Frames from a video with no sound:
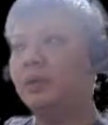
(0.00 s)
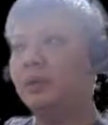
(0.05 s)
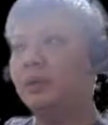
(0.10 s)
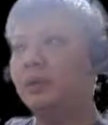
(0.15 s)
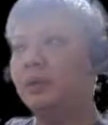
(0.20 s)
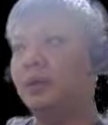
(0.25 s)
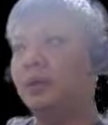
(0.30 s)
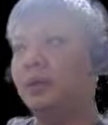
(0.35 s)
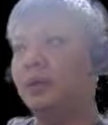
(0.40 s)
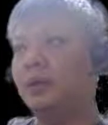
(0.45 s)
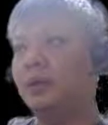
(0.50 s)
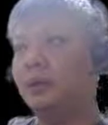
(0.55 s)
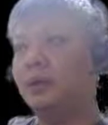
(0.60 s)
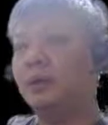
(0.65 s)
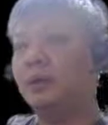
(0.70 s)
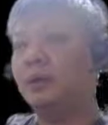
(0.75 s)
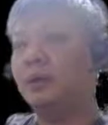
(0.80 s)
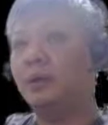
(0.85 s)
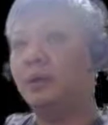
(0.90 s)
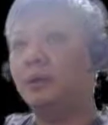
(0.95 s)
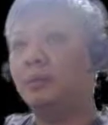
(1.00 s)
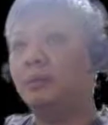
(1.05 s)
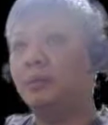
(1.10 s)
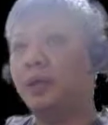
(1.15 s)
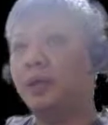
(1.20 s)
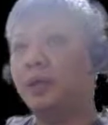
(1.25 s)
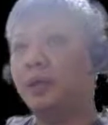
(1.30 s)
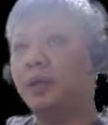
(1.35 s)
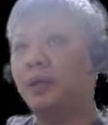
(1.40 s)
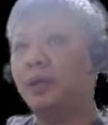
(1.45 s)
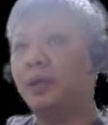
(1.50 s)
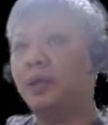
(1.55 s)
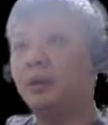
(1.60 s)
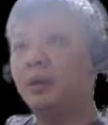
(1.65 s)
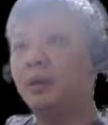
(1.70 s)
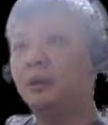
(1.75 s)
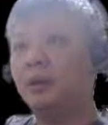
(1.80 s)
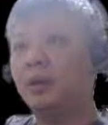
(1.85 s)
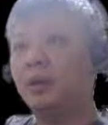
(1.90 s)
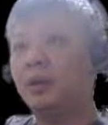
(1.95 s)
Now, Black cannot
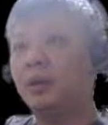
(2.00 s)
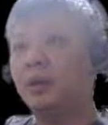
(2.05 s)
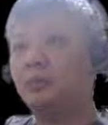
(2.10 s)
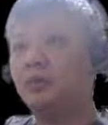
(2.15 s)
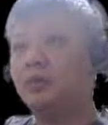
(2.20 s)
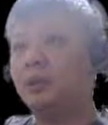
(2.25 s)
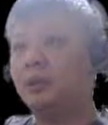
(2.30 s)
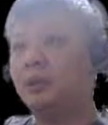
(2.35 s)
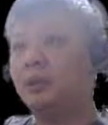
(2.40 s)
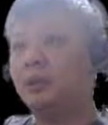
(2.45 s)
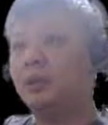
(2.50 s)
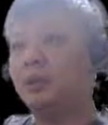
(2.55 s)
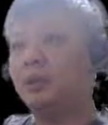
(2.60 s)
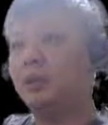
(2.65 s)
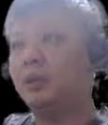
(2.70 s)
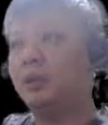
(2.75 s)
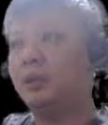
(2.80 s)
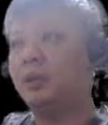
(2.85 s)
capture the